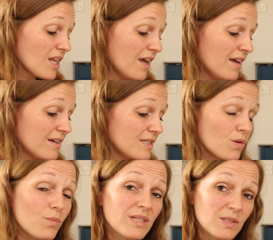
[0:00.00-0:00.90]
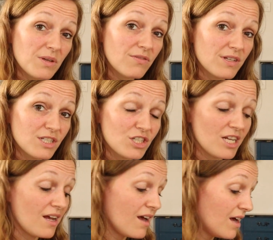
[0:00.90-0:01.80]
and once we finish
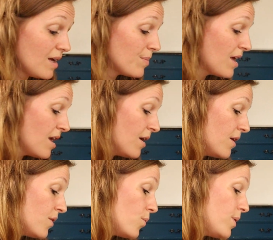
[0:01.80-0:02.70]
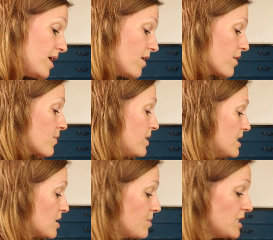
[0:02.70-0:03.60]
it up, we are
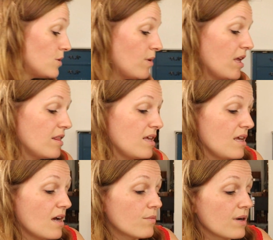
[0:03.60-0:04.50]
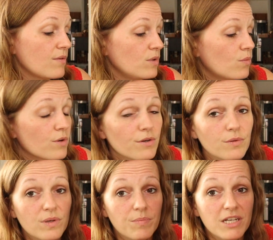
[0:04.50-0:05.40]
going to be doing the Around the
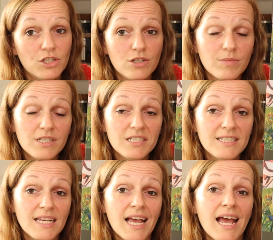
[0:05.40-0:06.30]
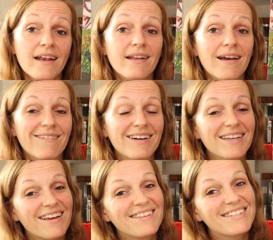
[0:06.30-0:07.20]
World with Picture books. Now,
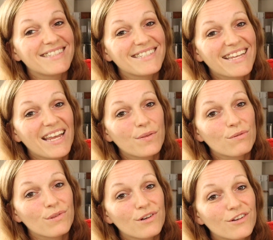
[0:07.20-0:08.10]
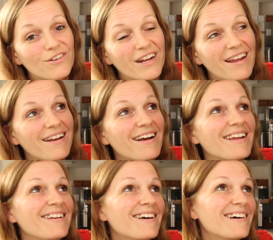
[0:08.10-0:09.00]
again, this is K through 3rd grade. I
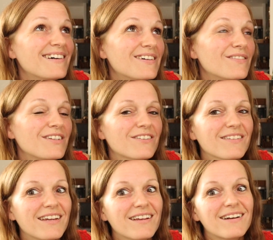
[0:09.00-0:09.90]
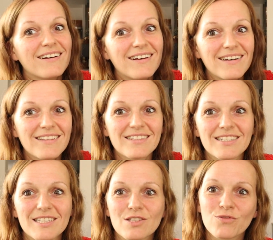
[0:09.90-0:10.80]
know you're like, oh,
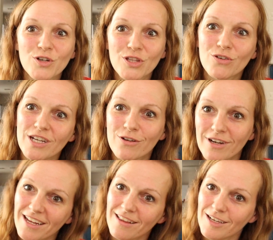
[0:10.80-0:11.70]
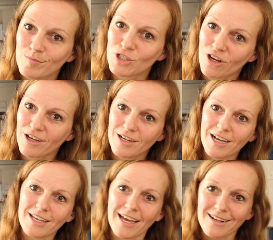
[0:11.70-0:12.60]
this is 4th grade curriculum,
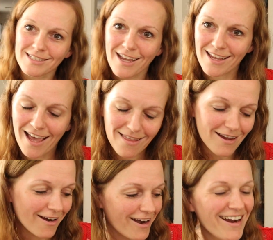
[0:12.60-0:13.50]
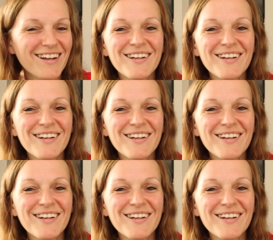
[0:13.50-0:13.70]
Shauna, get it together.